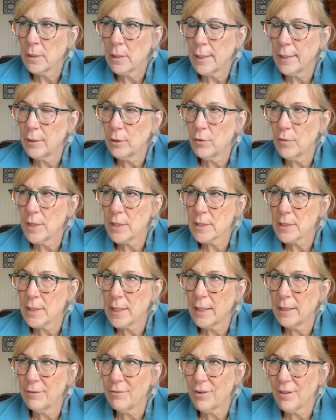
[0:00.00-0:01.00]
I know that's
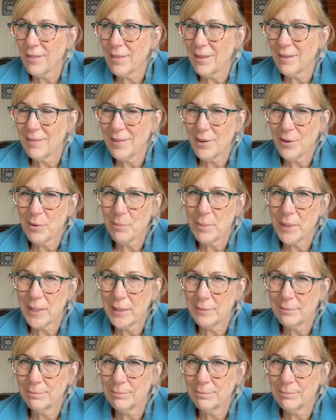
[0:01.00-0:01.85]
not everything there, but